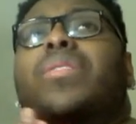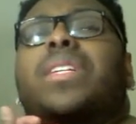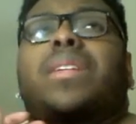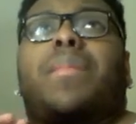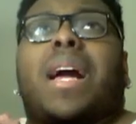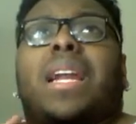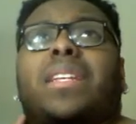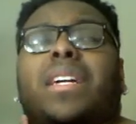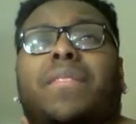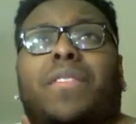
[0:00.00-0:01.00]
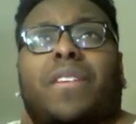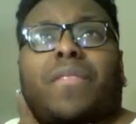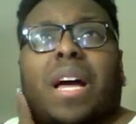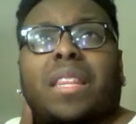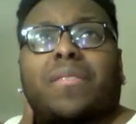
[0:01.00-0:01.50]
Amada looking for a
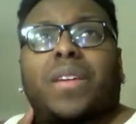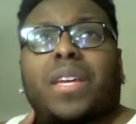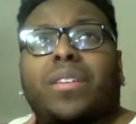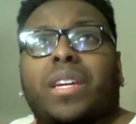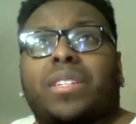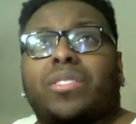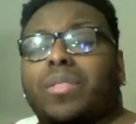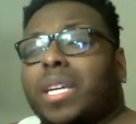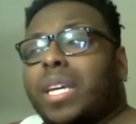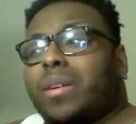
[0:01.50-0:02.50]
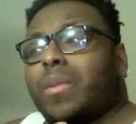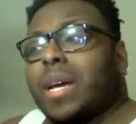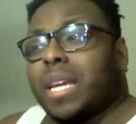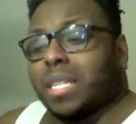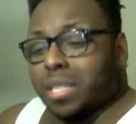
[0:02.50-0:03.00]
father figure in Julian, or
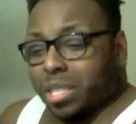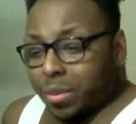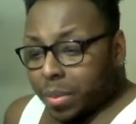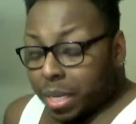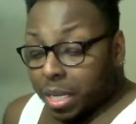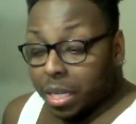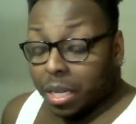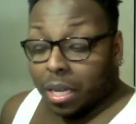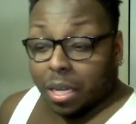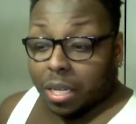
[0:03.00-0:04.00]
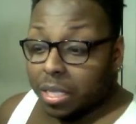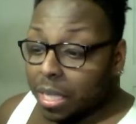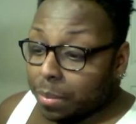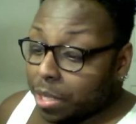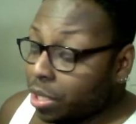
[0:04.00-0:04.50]
what is it? She really looks
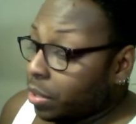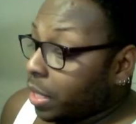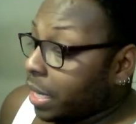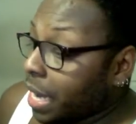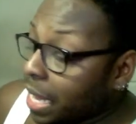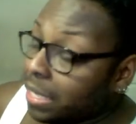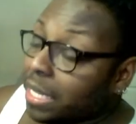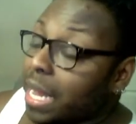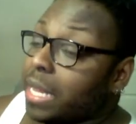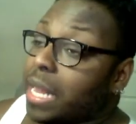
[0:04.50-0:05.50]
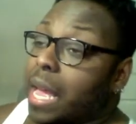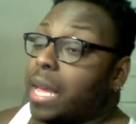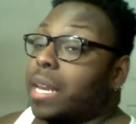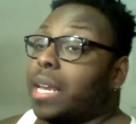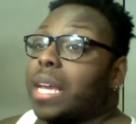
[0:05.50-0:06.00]
up to Julian, not saying
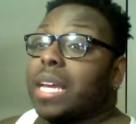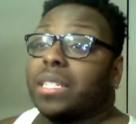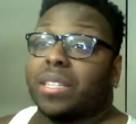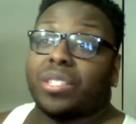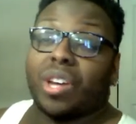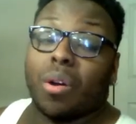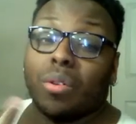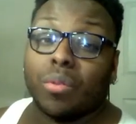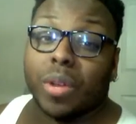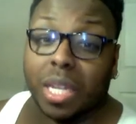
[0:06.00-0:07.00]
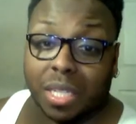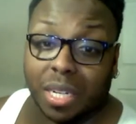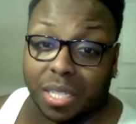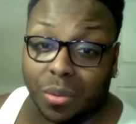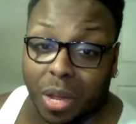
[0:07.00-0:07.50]
that he is the total
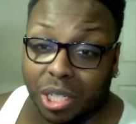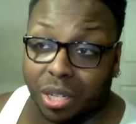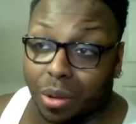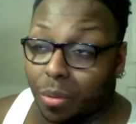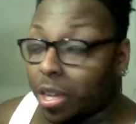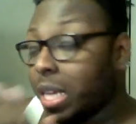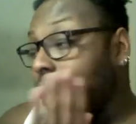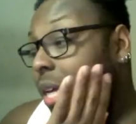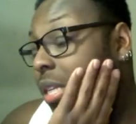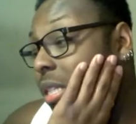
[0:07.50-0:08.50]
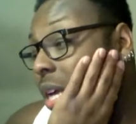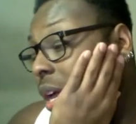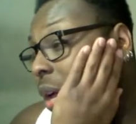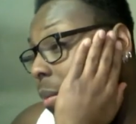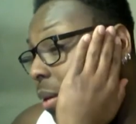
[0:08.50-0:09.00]
reason as to why she don't want kids.
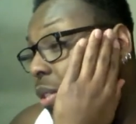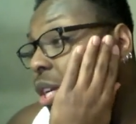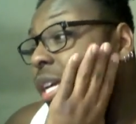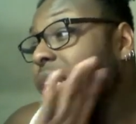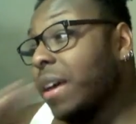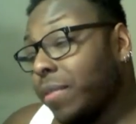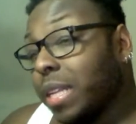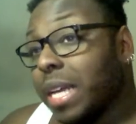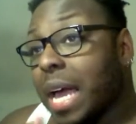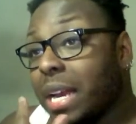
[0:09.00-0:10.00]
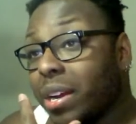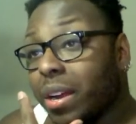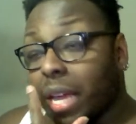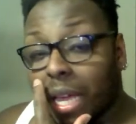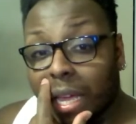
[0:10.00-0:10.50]
But I'm sure he definitely got in
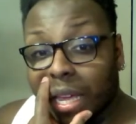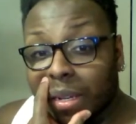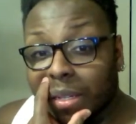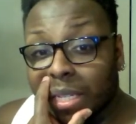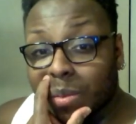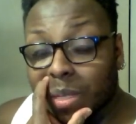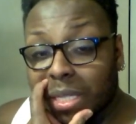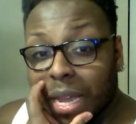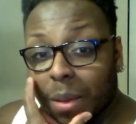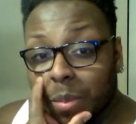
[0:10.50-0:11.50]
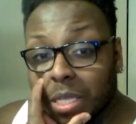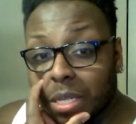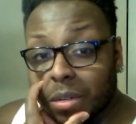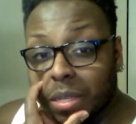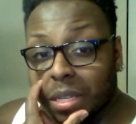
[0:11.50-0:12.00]
her head. That's what scammers
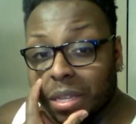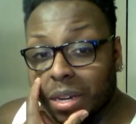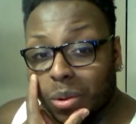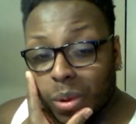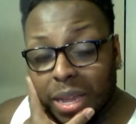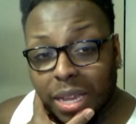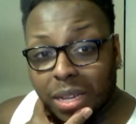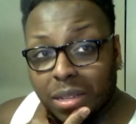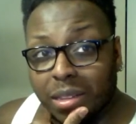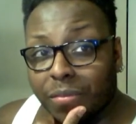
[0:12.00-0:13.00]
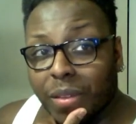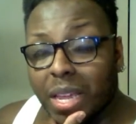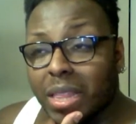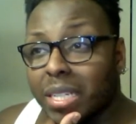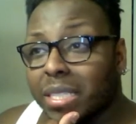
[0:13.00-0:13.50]
do. They're quick on their
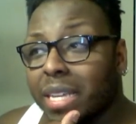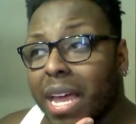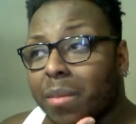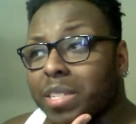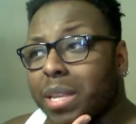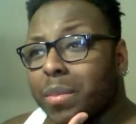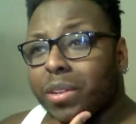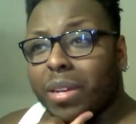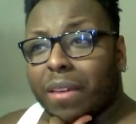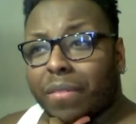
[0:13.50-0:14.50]
feet. They're scammers. They've been doing that for